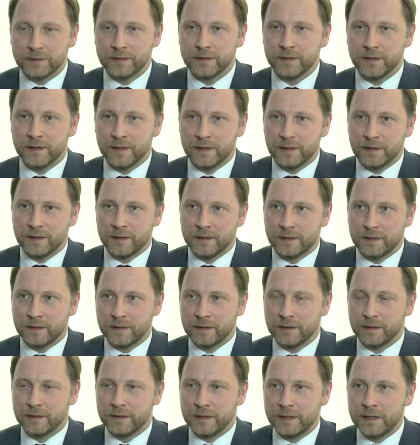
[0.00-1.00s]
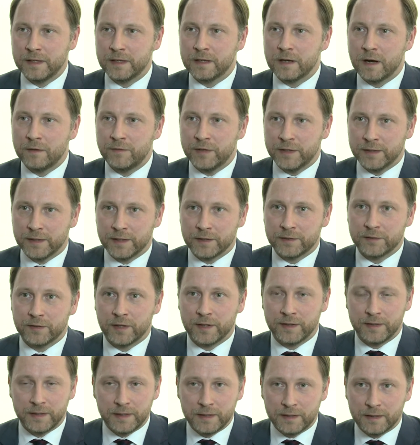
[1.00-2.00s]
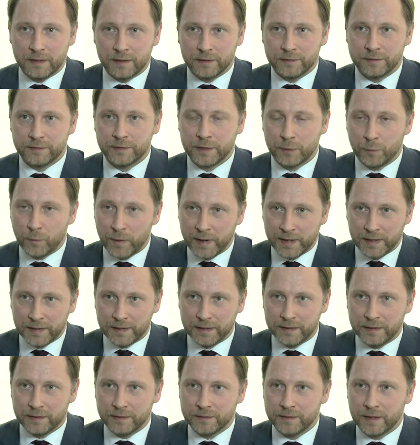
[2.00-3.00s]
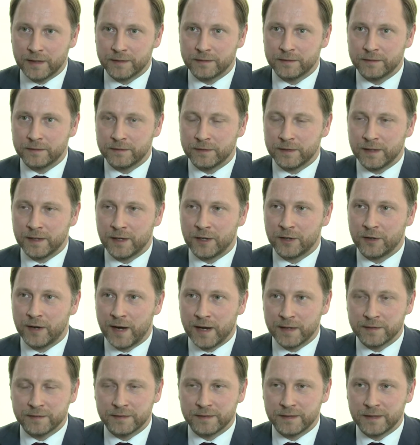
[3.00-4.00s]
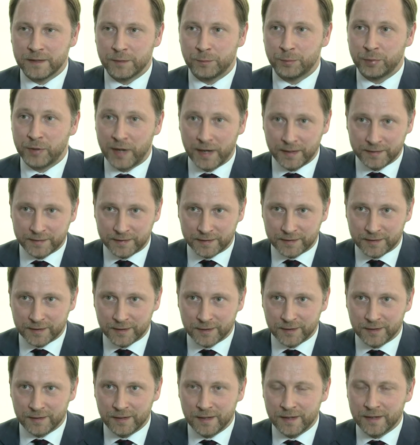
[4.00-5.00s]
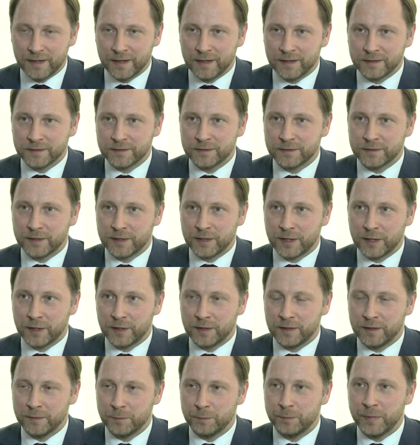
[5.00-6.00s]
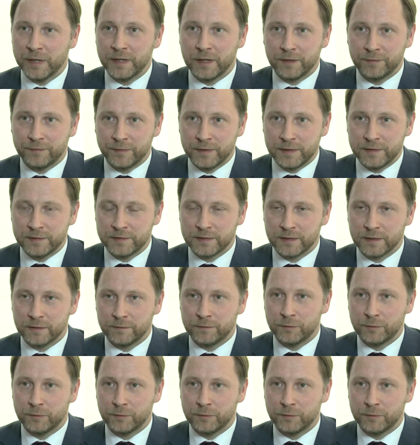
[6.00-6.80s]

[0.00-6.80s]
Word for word: uh, e-governance ideas the way that they are actually practical and they are beneficial